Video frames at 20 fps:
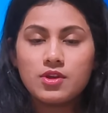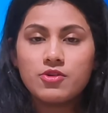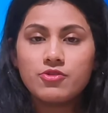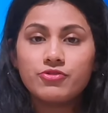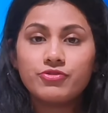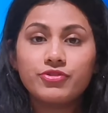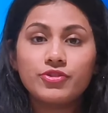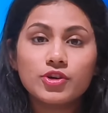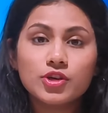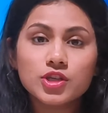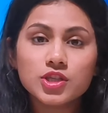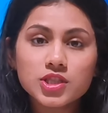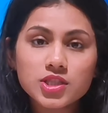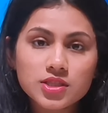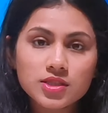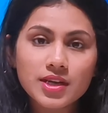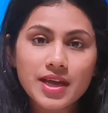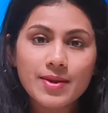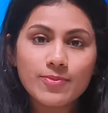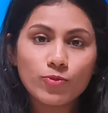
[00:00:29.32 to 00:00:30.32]

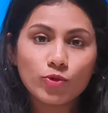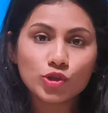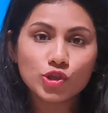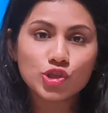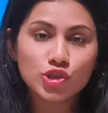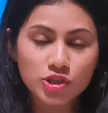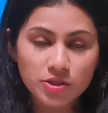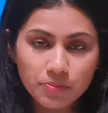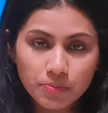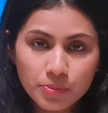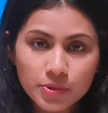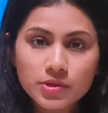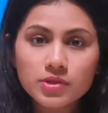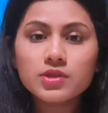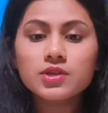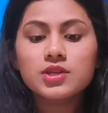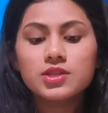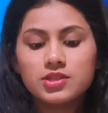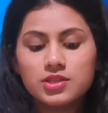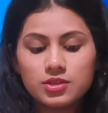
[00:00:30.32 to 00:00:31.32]
first M1 chip.
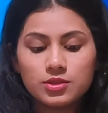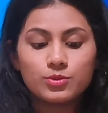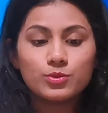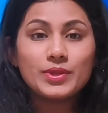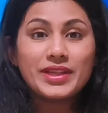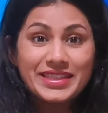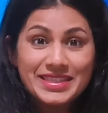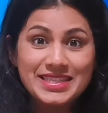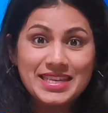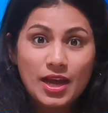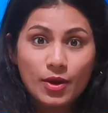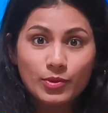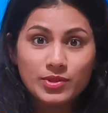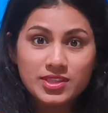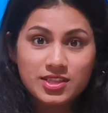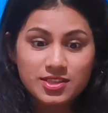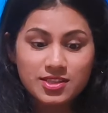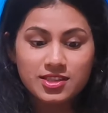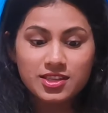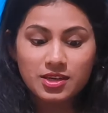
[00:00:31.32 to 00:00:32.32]
So let's see how
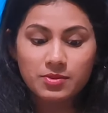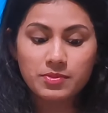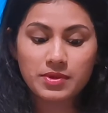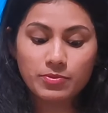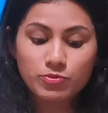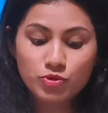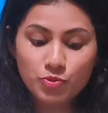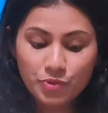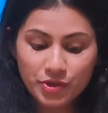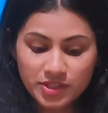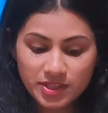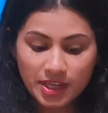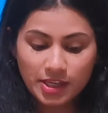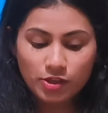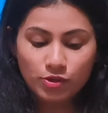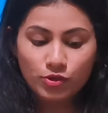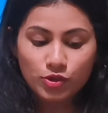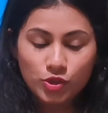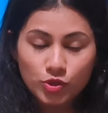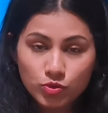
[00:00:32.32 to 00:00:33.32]
this is going to be. I'm super excited
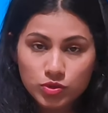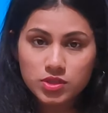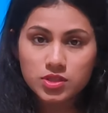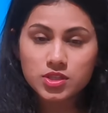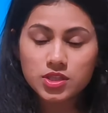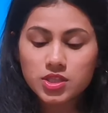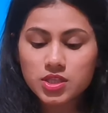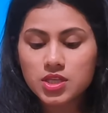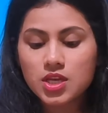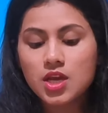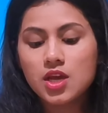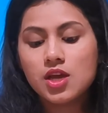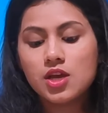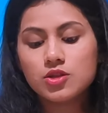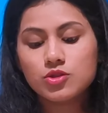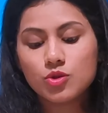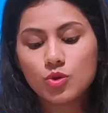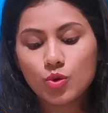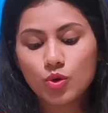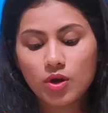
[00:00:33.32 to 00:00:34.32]
to use this.
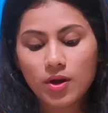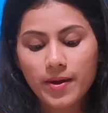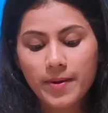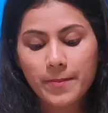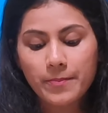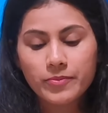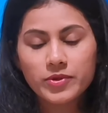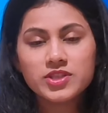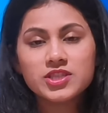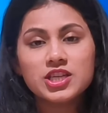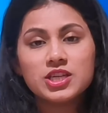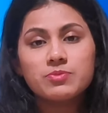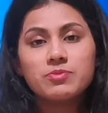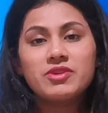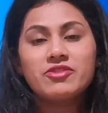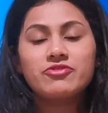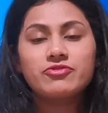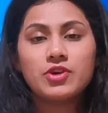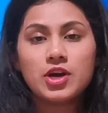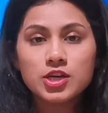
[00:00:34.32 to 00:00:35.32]
So it's going to be
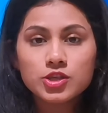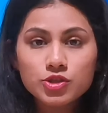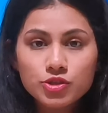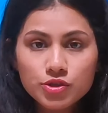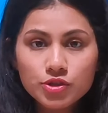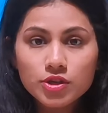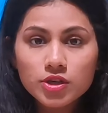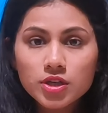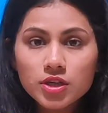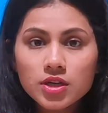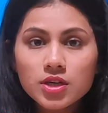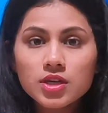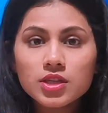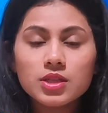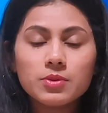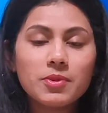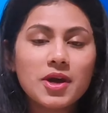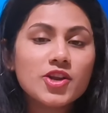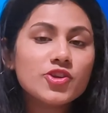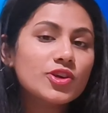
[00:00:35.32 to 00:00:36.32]
faster, the
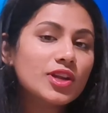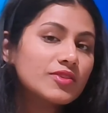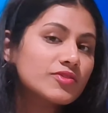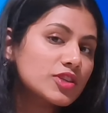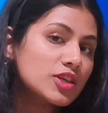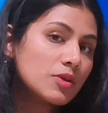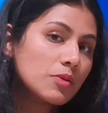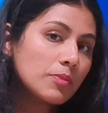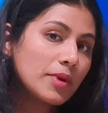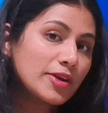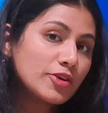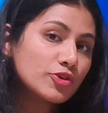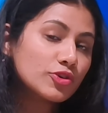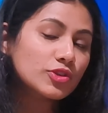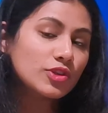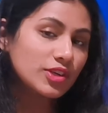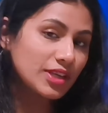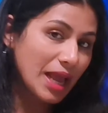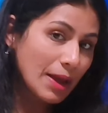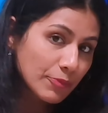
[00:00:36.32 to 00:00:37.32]
battery life is going to be better, the
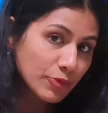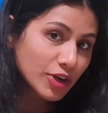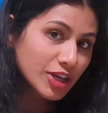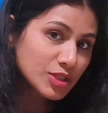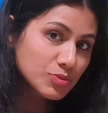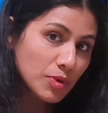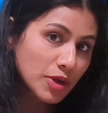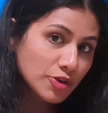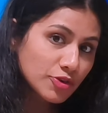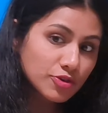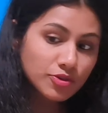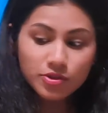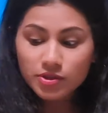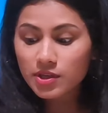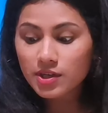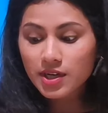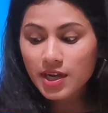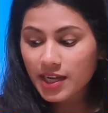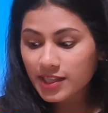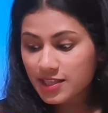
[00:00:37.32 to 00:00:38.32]
camera is better,
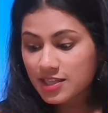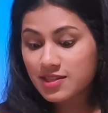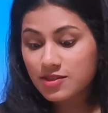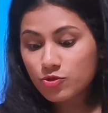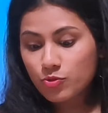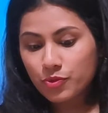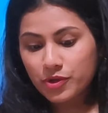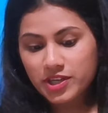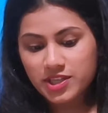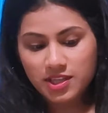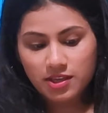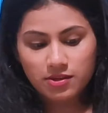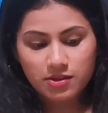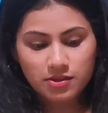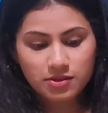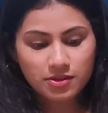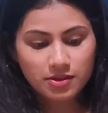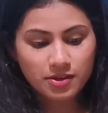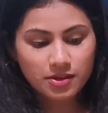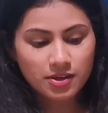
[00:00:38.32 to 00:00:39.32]
and it's super
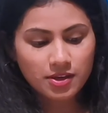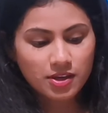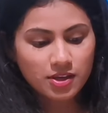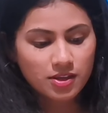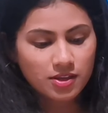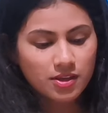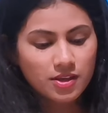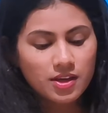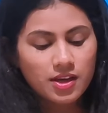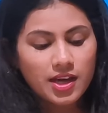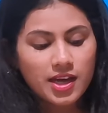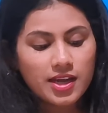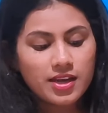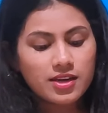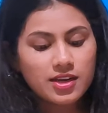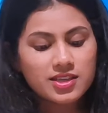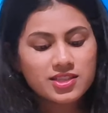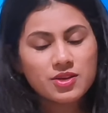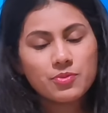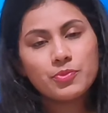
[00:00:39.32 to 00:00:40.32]
exciting. And
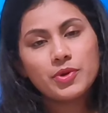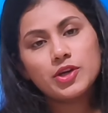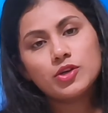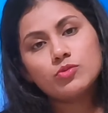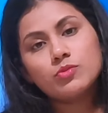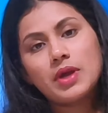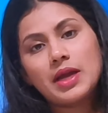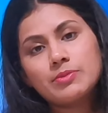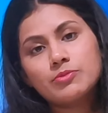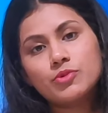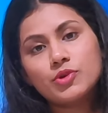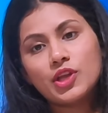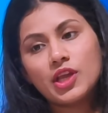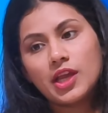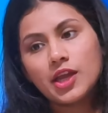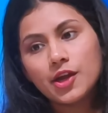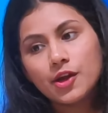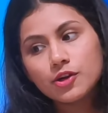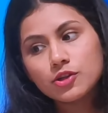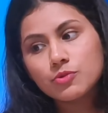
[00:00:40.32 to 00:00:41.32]
as compared to MacBook
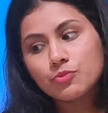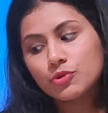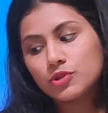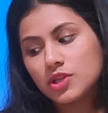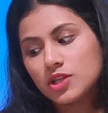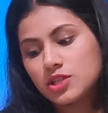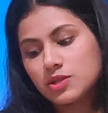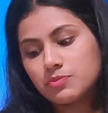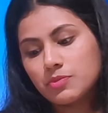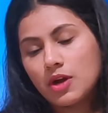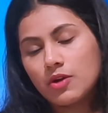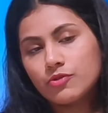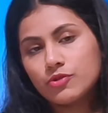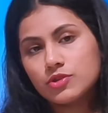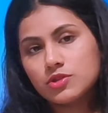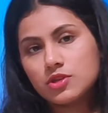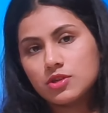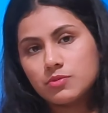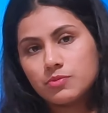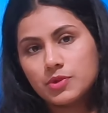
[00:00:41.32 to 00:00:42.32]
Air, the processing power is
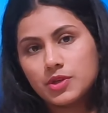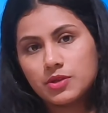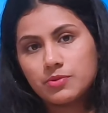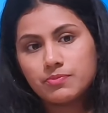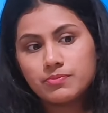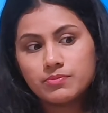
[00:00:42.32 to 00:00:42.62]
going to be